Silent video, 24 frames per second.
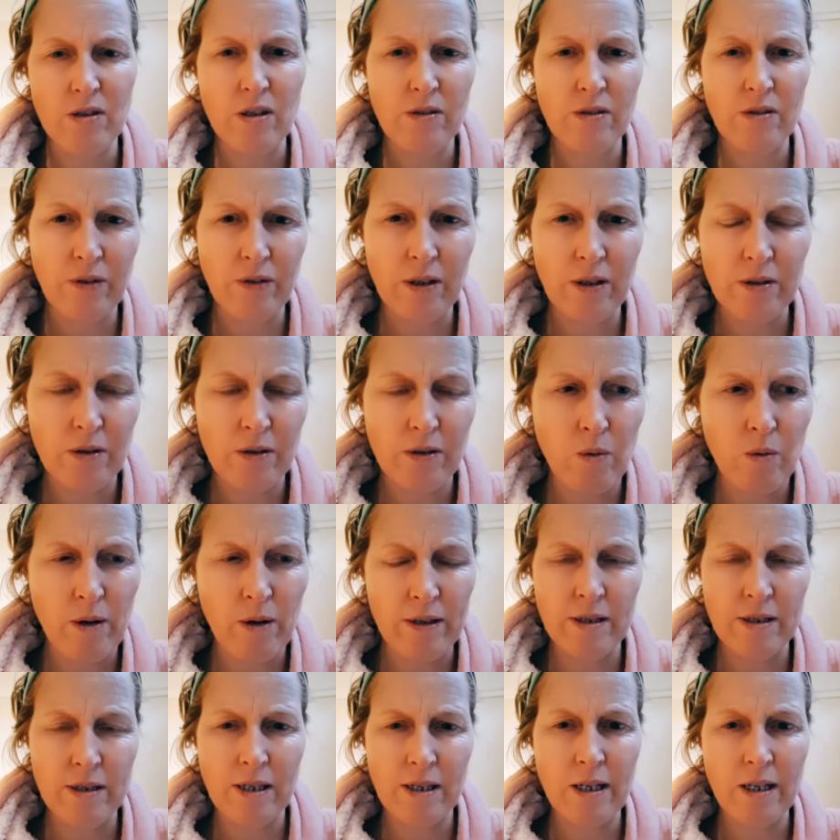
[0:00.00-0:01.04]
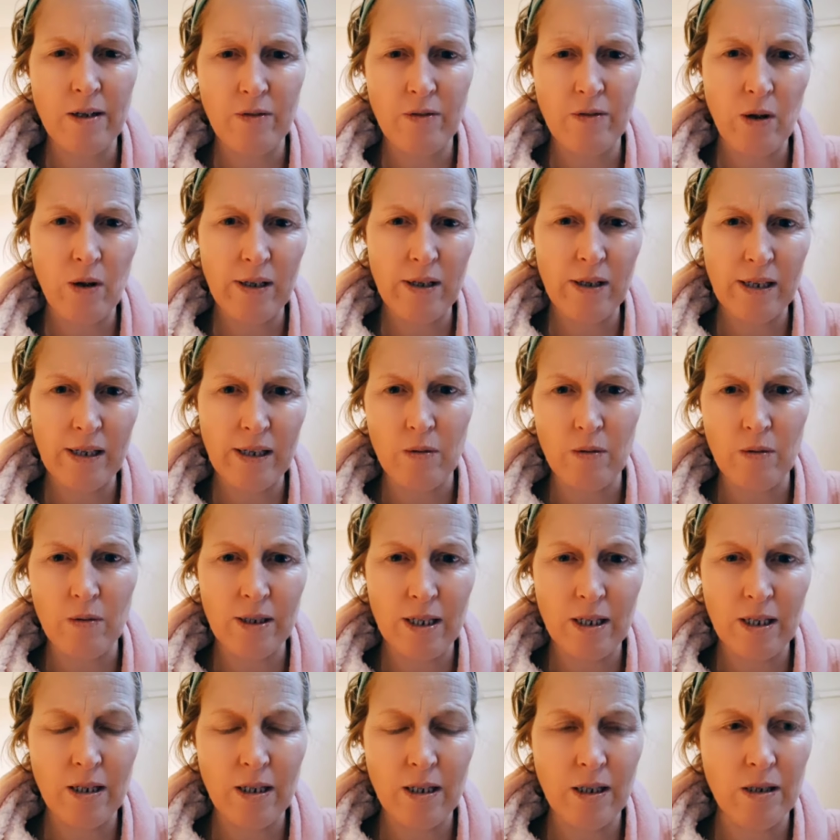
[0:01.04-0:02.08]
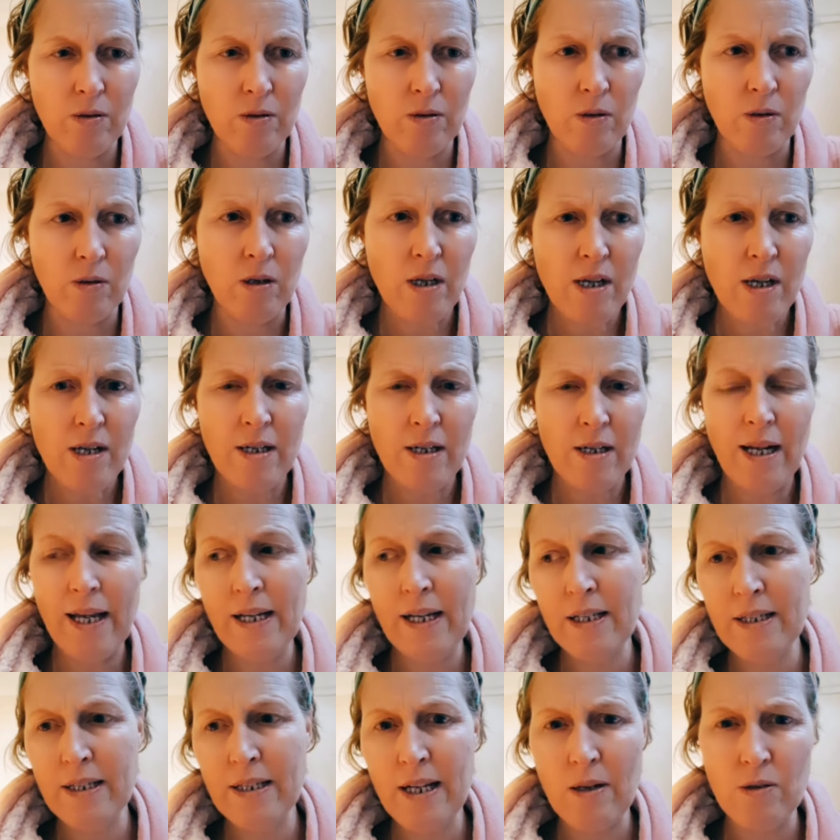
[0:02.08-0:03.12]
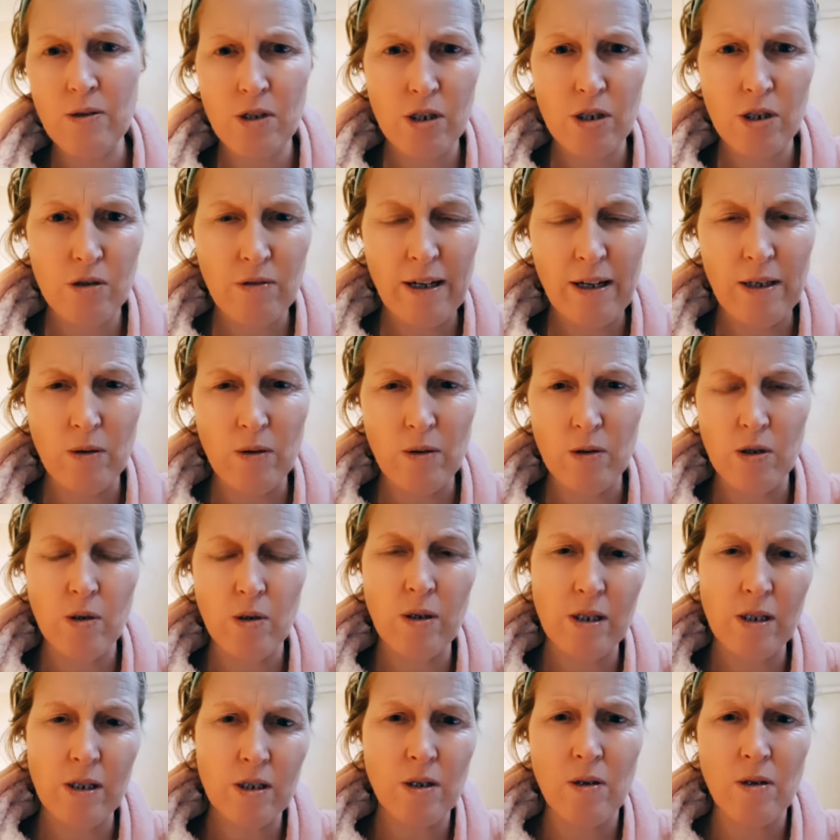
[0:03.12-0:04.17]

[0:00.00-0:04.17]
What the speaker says: I was quite scared of going out and getting it, or laying down straight, or doing